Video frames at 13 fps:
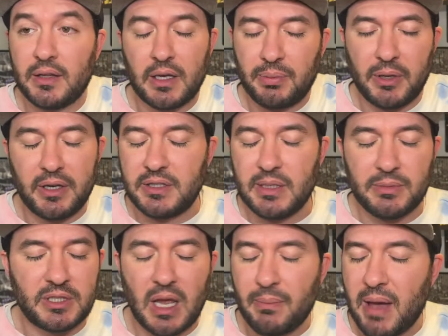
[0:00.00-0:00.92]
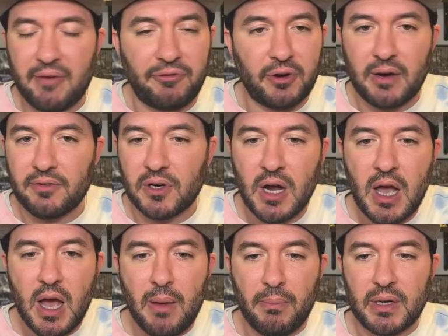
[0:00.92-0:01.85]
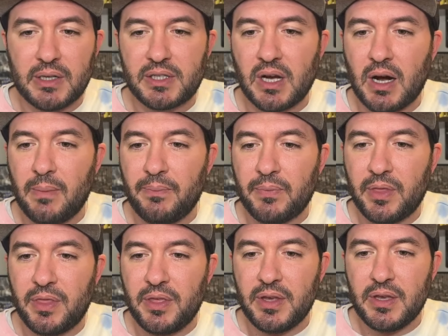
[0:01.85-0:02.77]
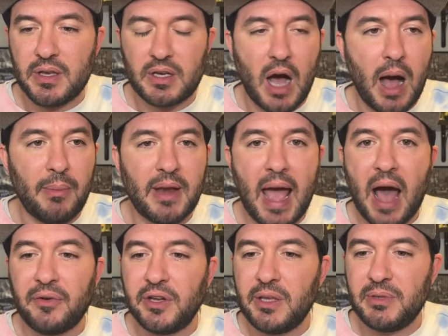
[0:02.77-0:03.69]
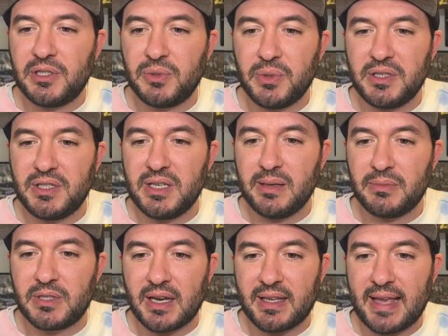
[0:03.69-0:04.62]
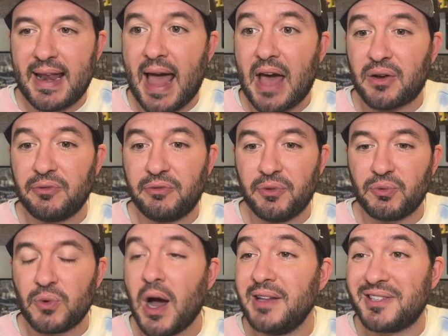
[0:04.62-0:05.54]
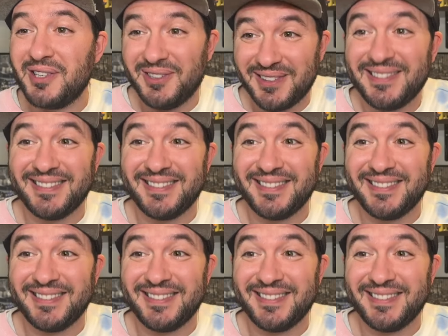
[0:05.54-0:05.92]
Like plenty of teams stay bad forever, but the commonality between teams that get out of the rut